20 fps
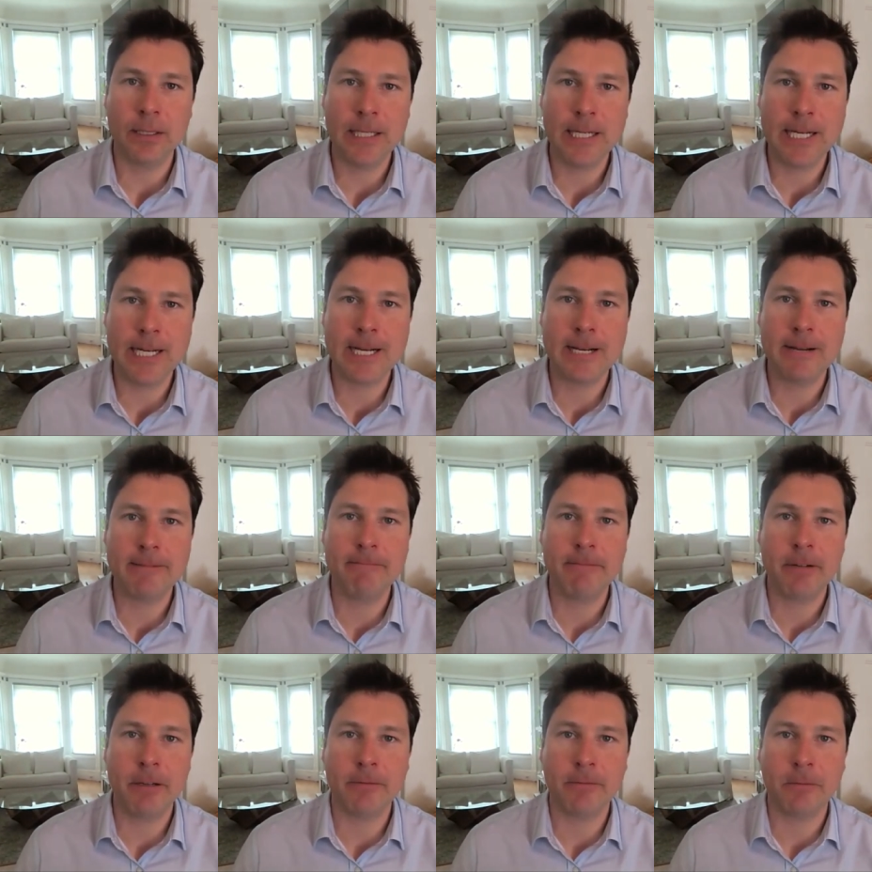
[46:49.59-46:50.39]

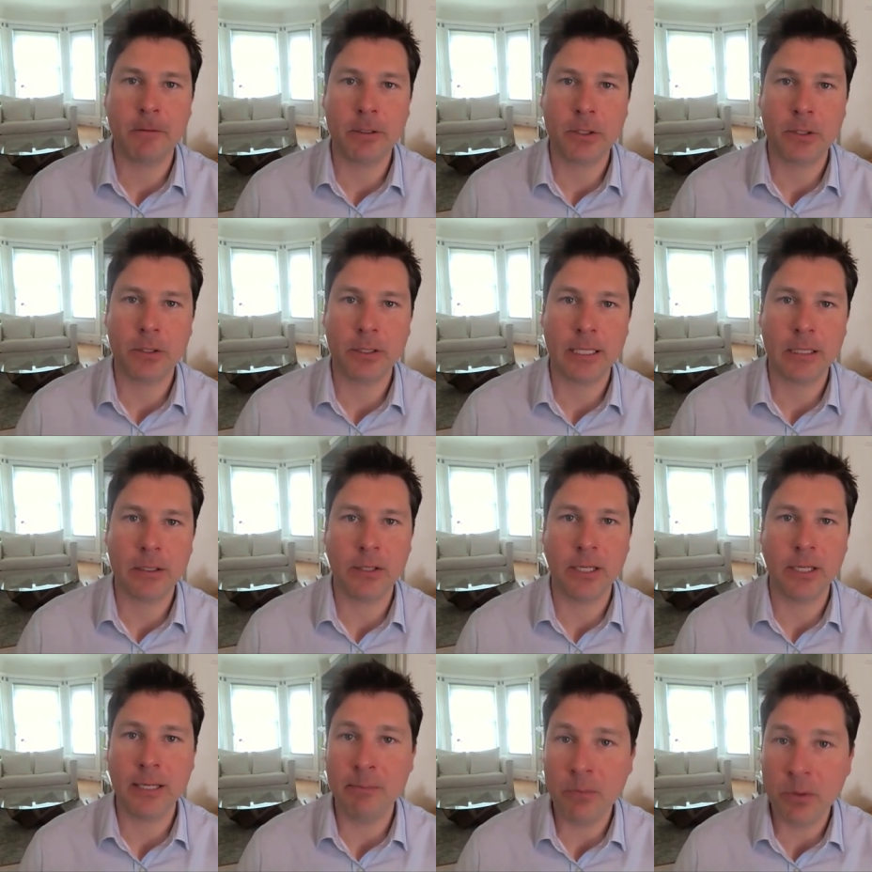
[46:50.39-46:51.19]
Unfortunately, it
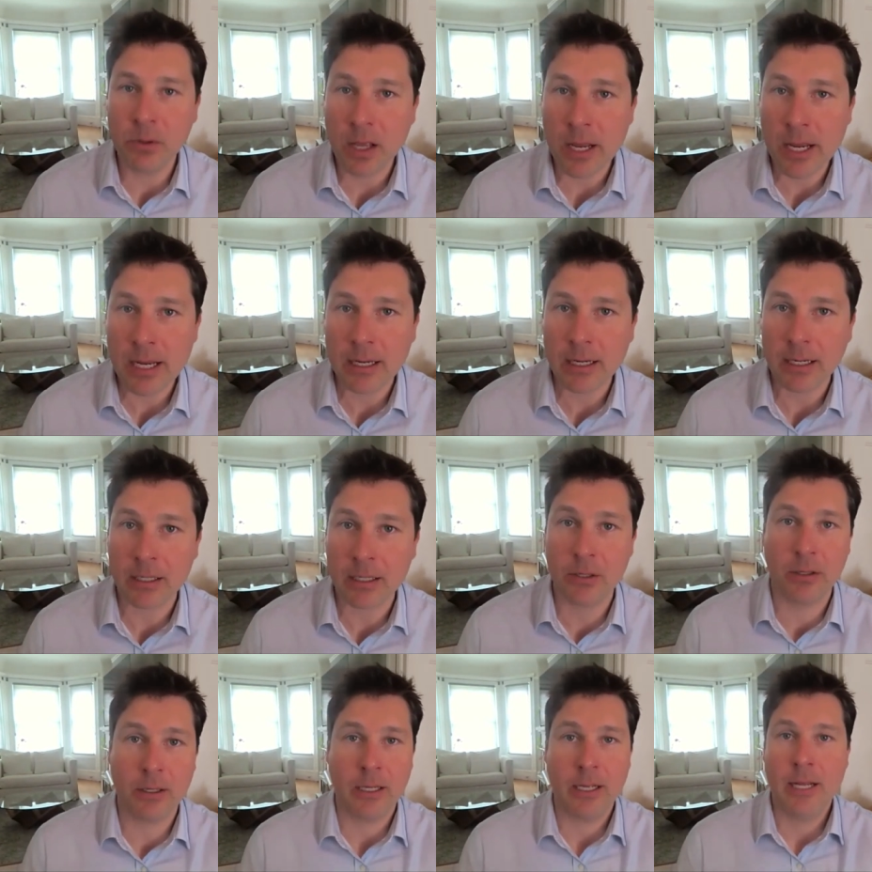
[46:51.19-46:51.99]
seems like
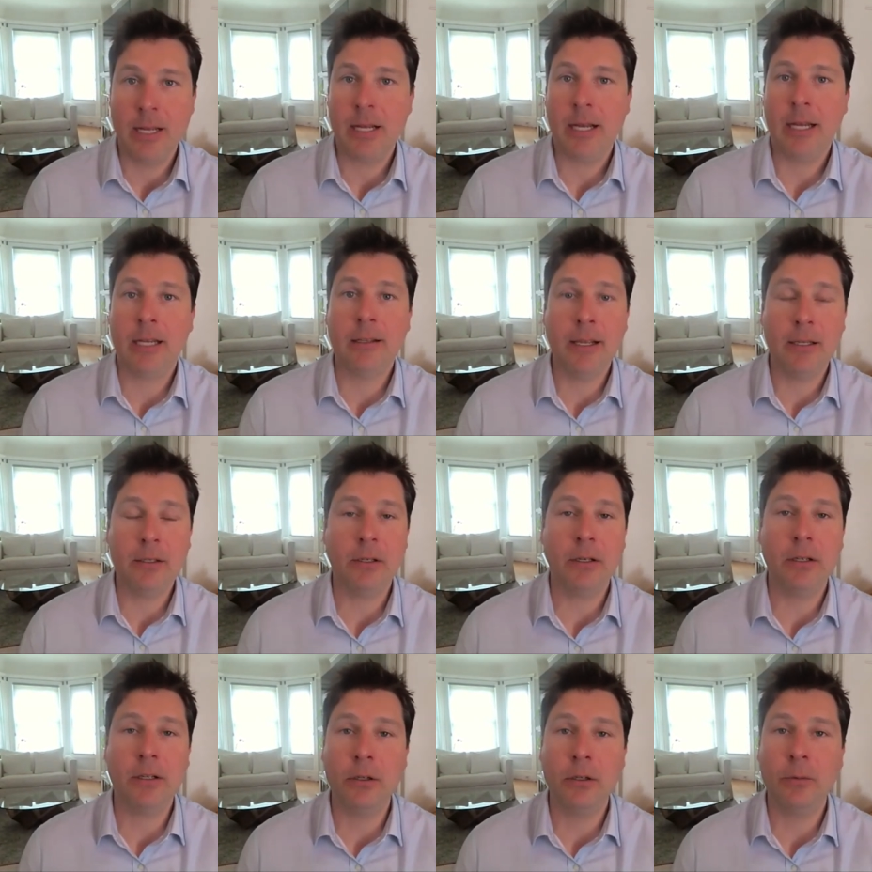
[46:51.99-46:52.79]

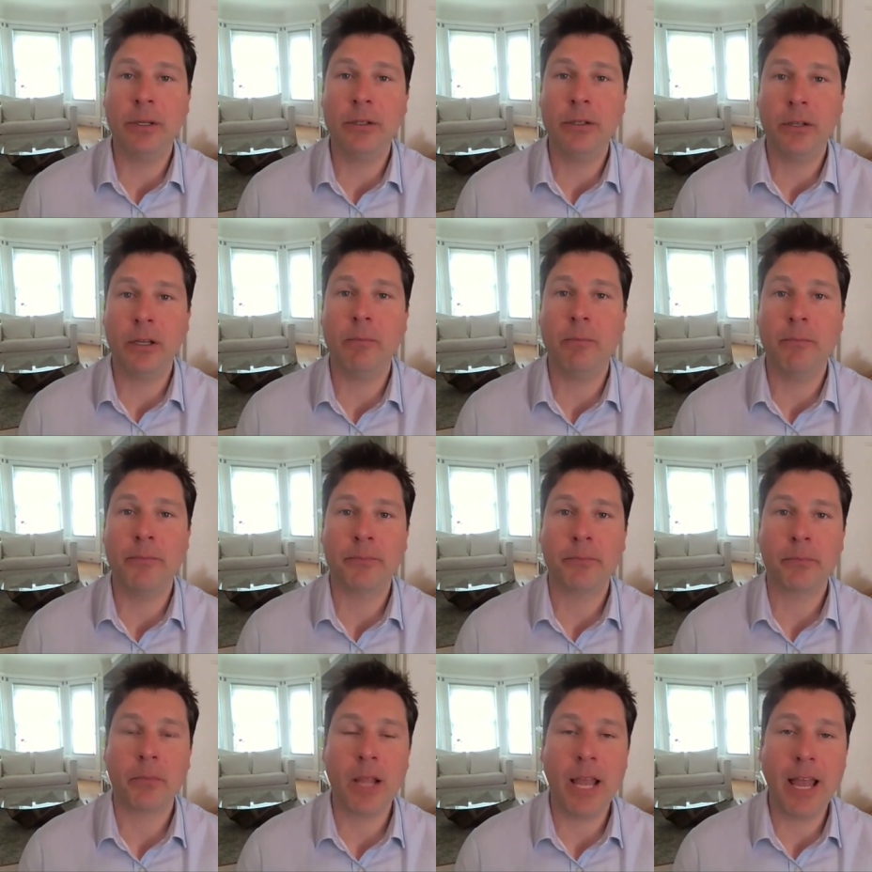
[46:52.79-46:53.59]
until we see
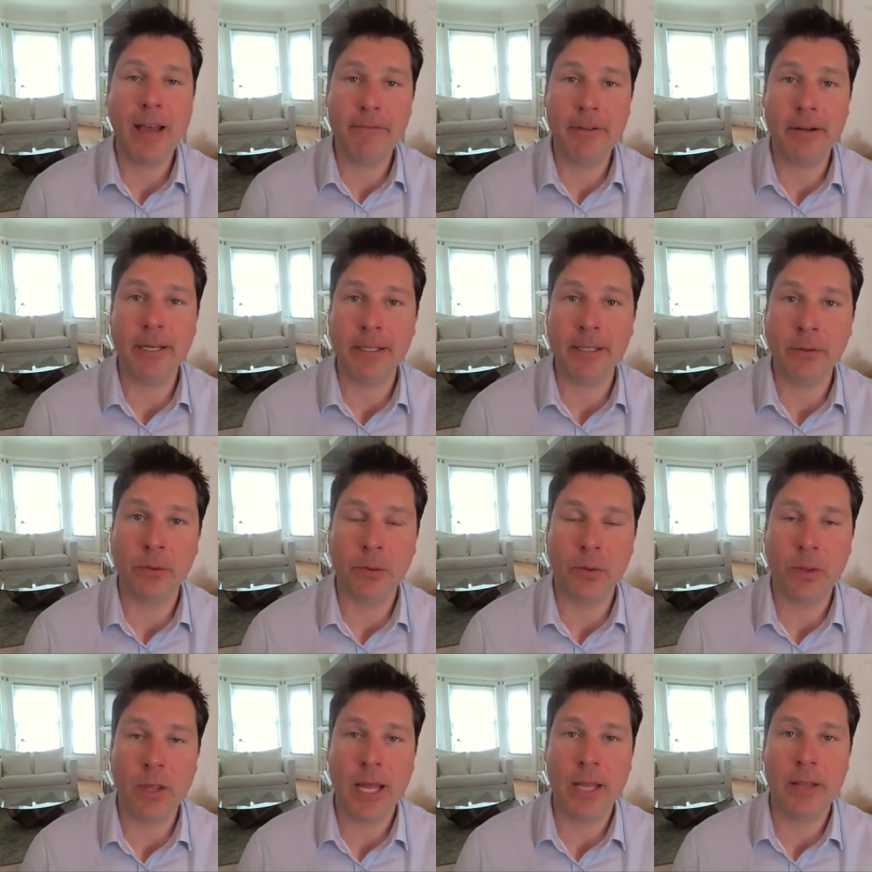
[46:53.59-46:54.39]

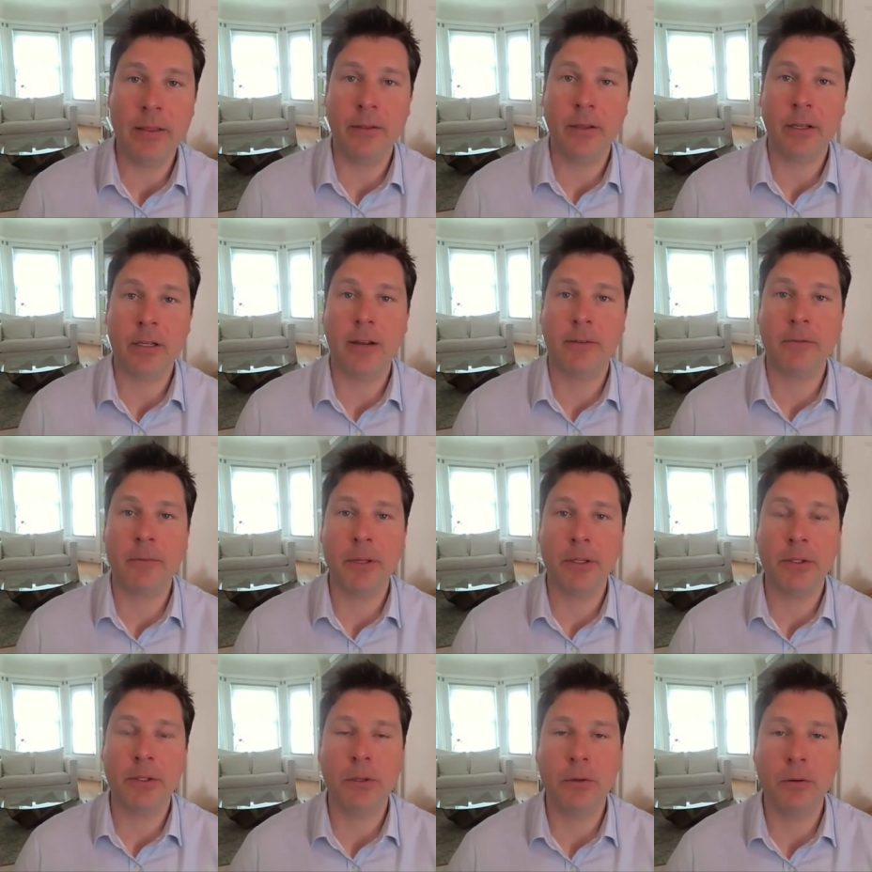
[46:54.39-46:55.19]
evidence that the
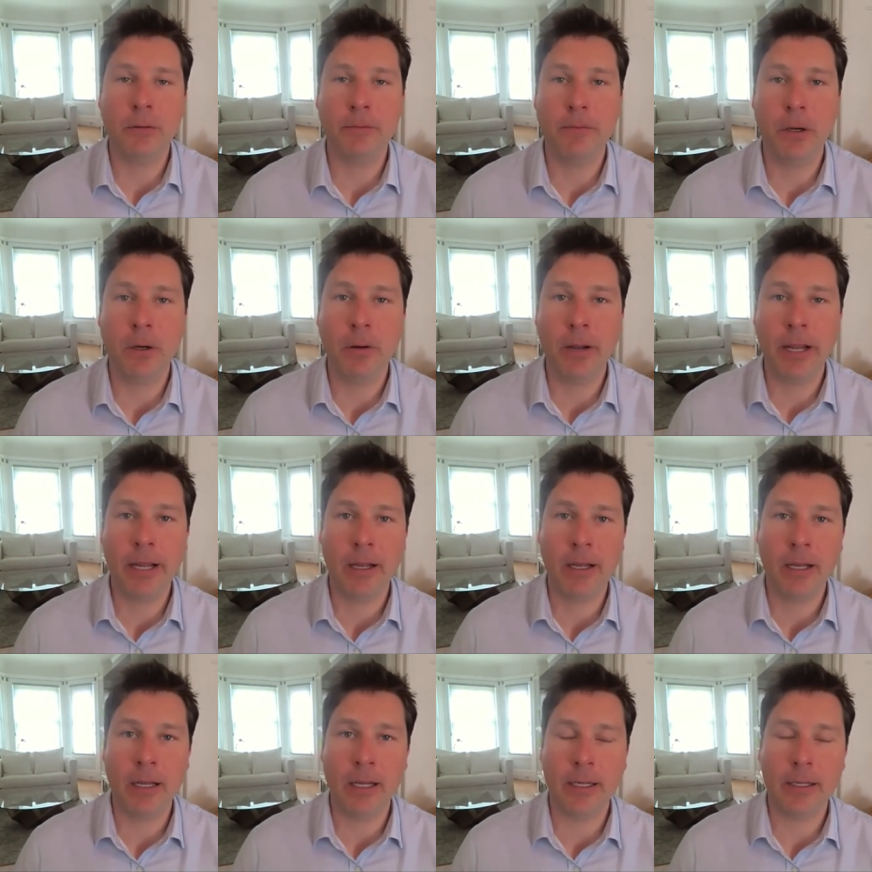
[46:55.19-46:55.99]
government's UFO
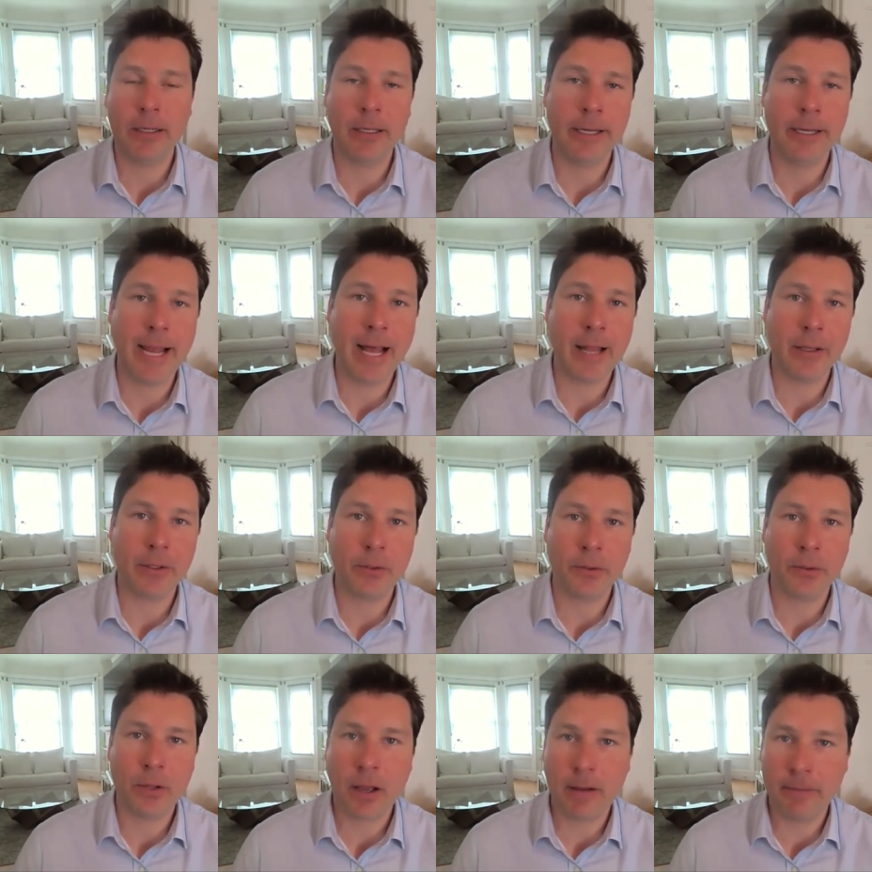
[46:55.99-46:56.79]

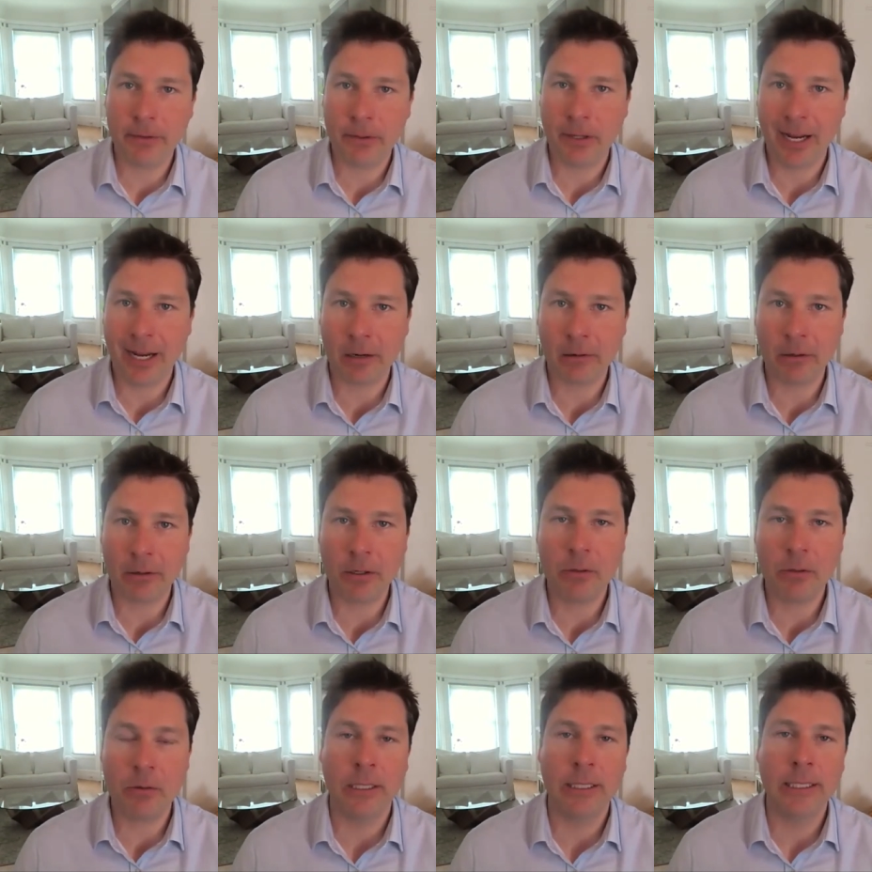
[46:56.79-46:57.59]
analysis office,
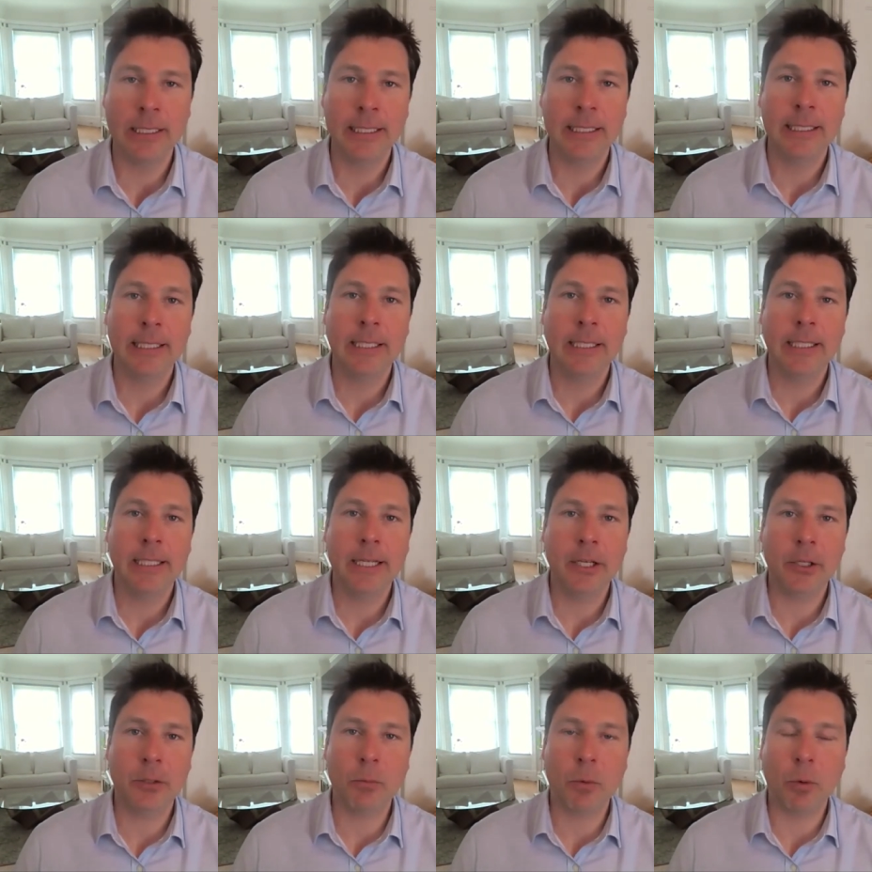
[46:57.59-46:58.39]
AARO,
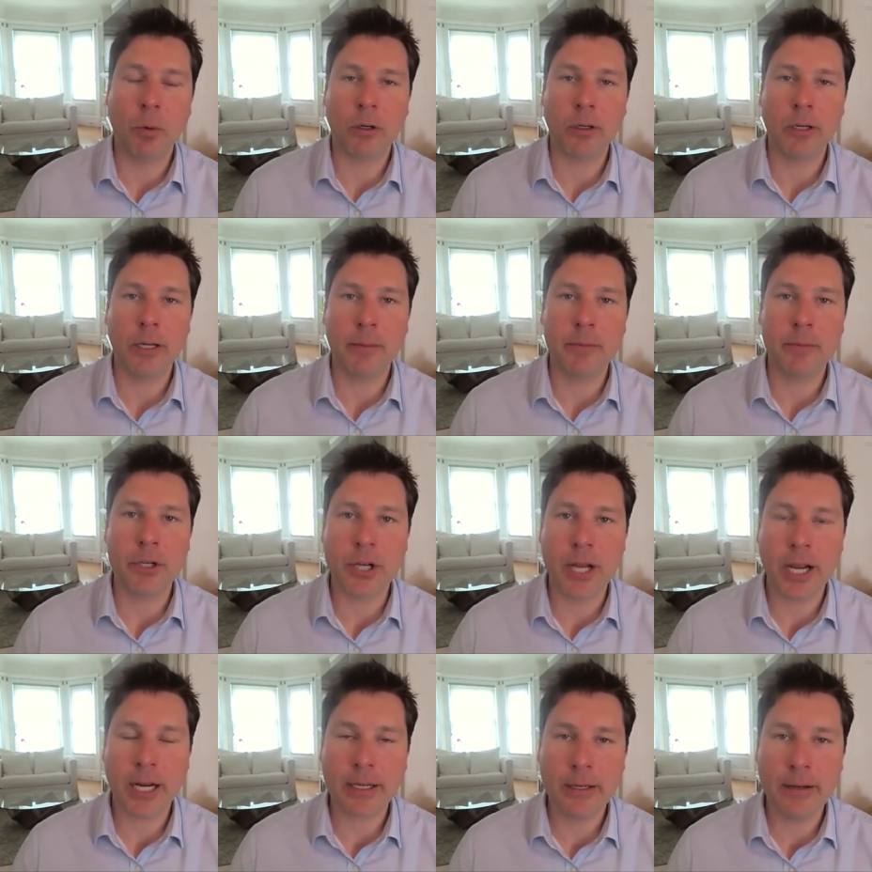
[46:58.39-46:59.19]
is more
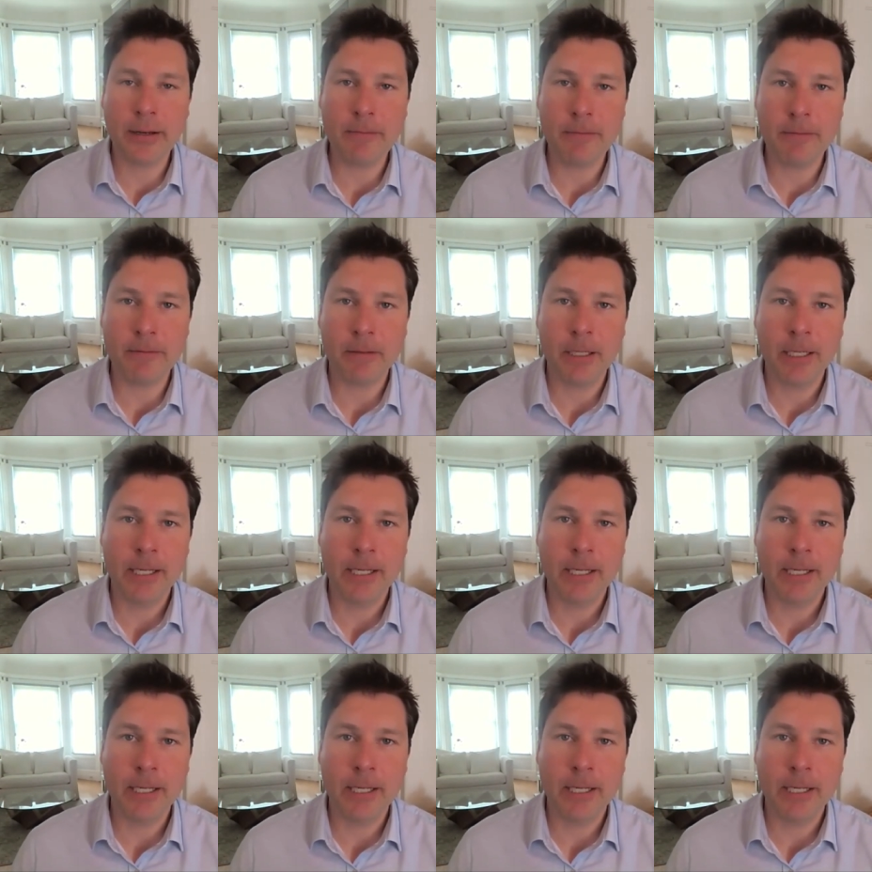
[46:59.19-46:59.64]
objective,